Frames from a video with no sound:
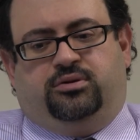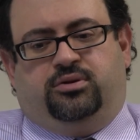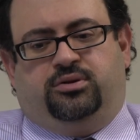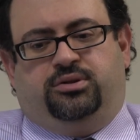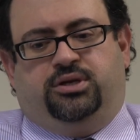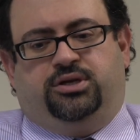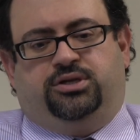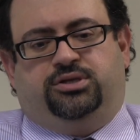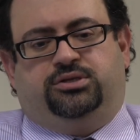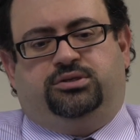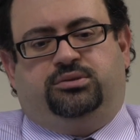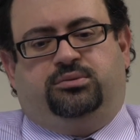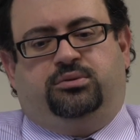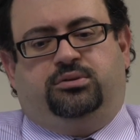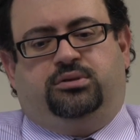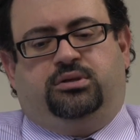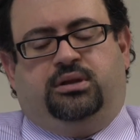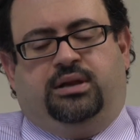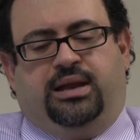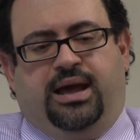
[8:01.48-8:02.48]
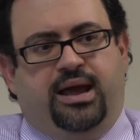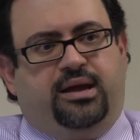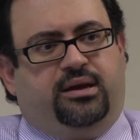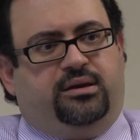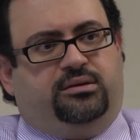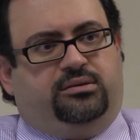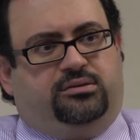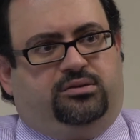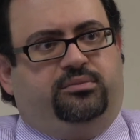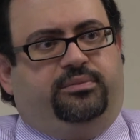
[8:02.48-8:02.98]
conditions would
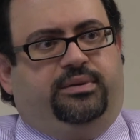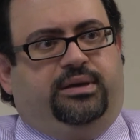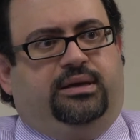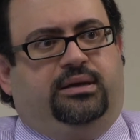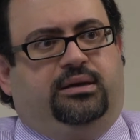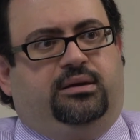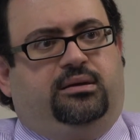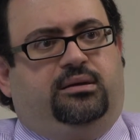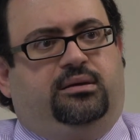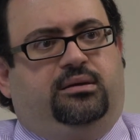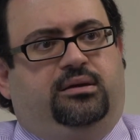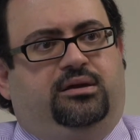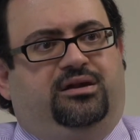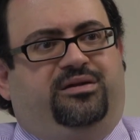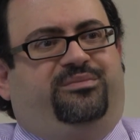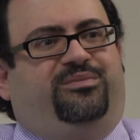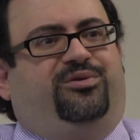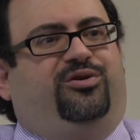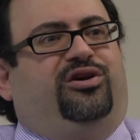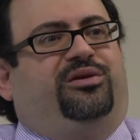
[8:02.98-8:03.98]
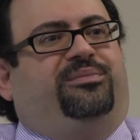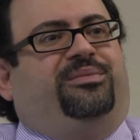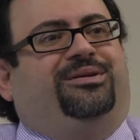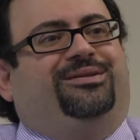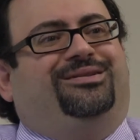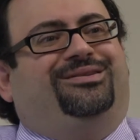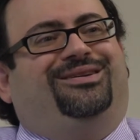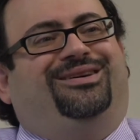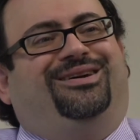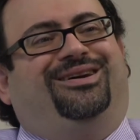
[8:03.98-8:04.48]
like to be in
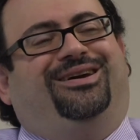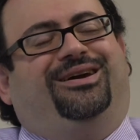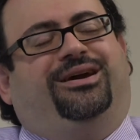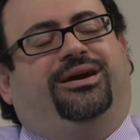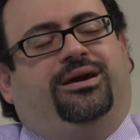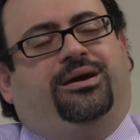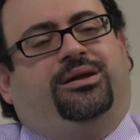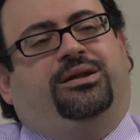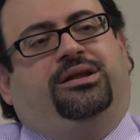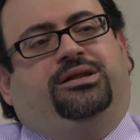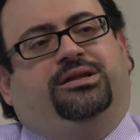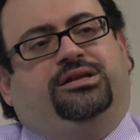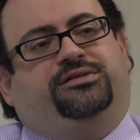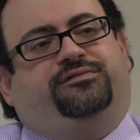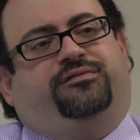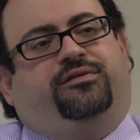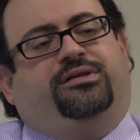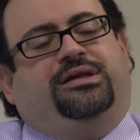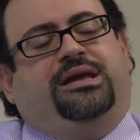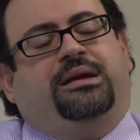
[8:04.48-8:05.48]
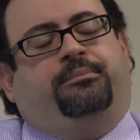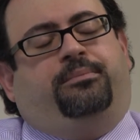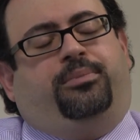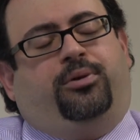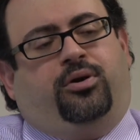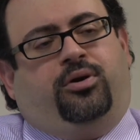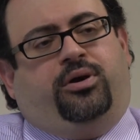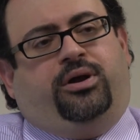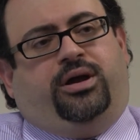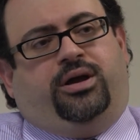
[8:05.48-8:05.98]
employment, and it is for the
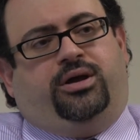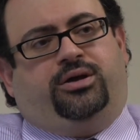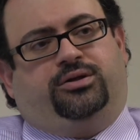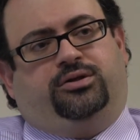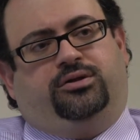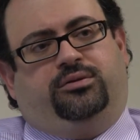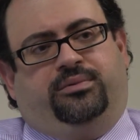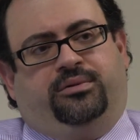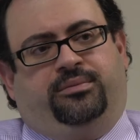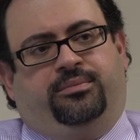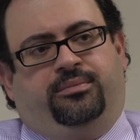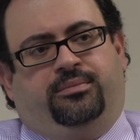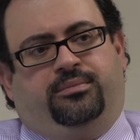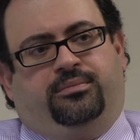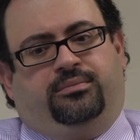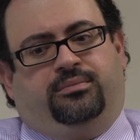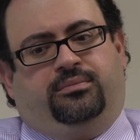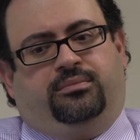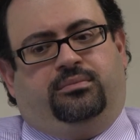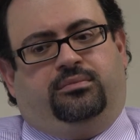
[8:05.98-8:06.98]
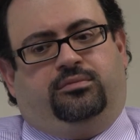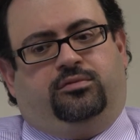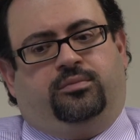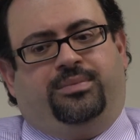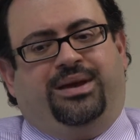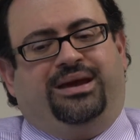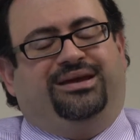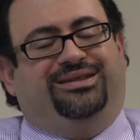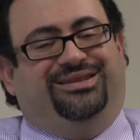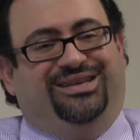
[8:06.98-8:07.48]
employer to
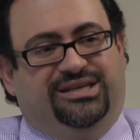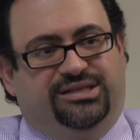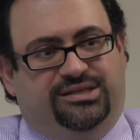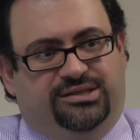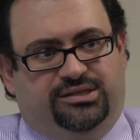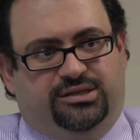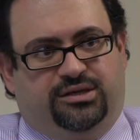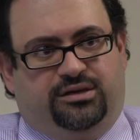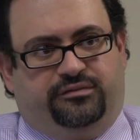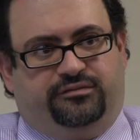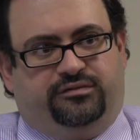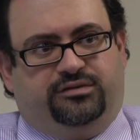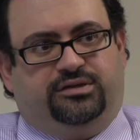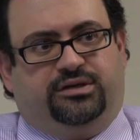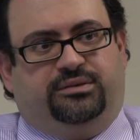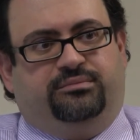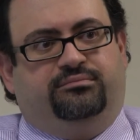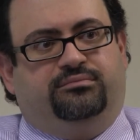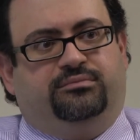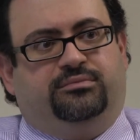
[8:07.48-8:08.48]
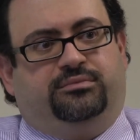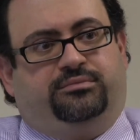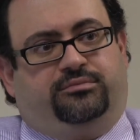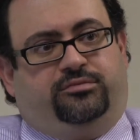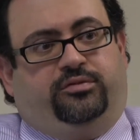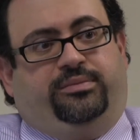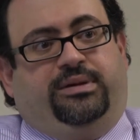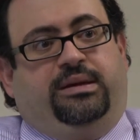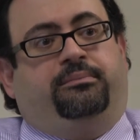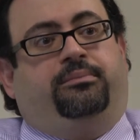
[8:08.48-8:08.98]
make it easier for them
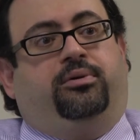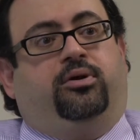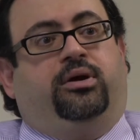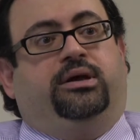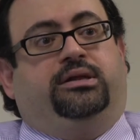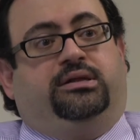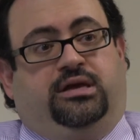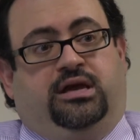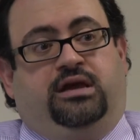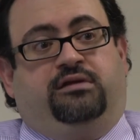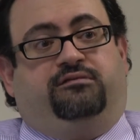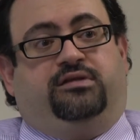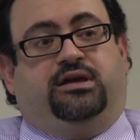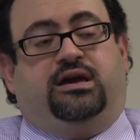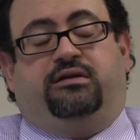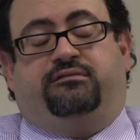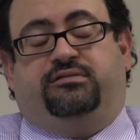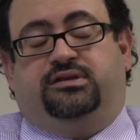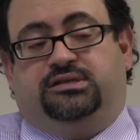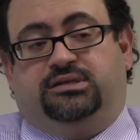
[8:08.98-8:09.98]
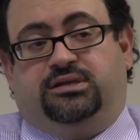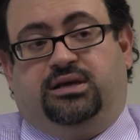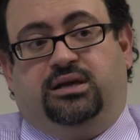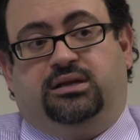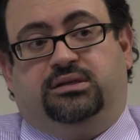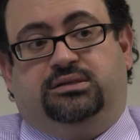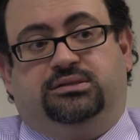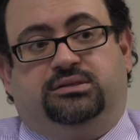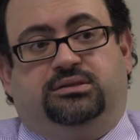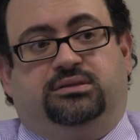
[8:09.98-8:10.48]
to be employed if they have the
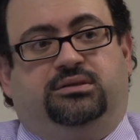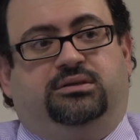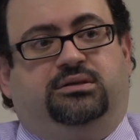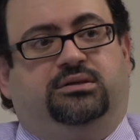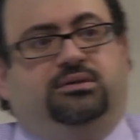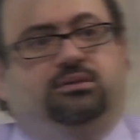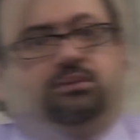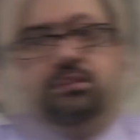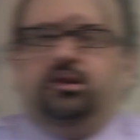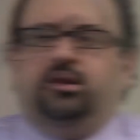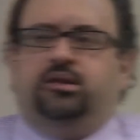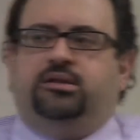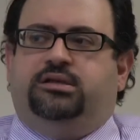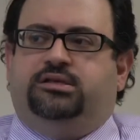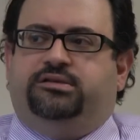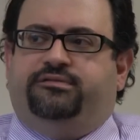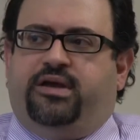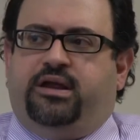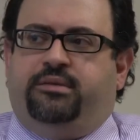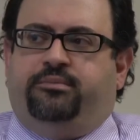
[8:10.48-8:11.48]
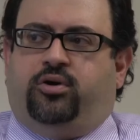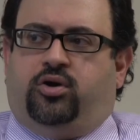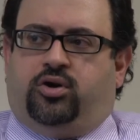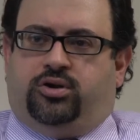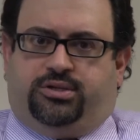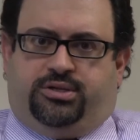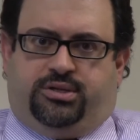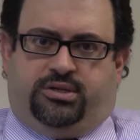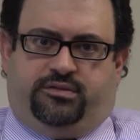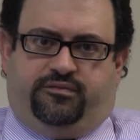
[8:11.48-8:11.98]
skills. It is very
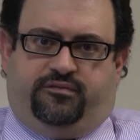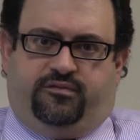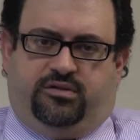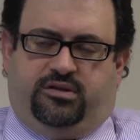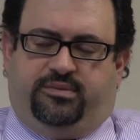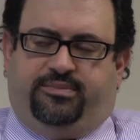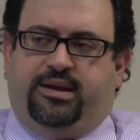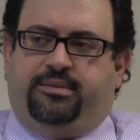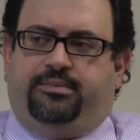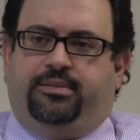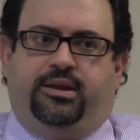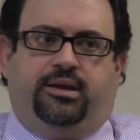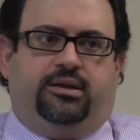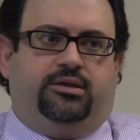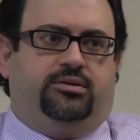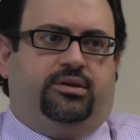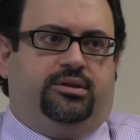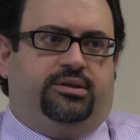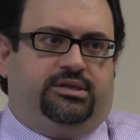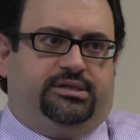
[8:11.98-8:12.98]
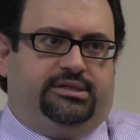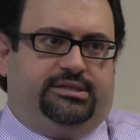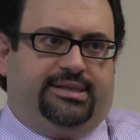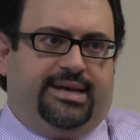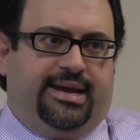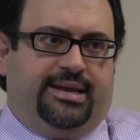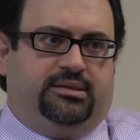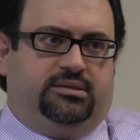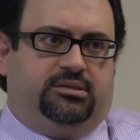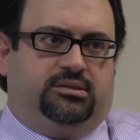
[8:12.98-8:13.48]
important for the public to
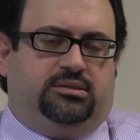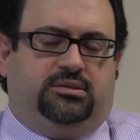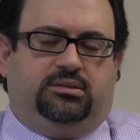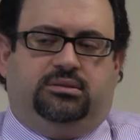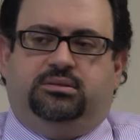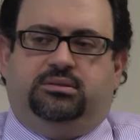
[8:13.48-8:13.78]
understand